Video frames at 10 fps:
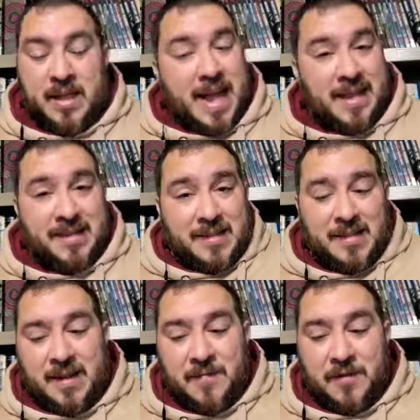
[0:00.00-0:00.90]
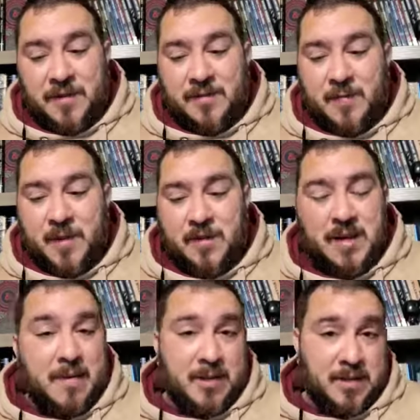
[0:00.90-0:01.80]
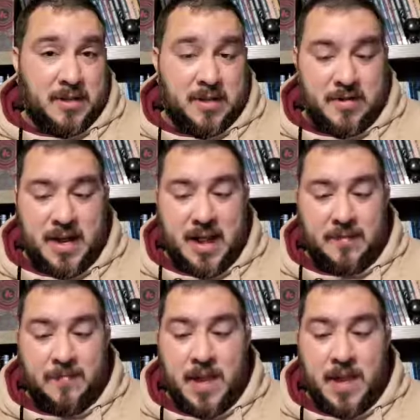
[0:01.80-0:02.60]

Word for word: Cast as a level 2 spell, your damage is 2d8.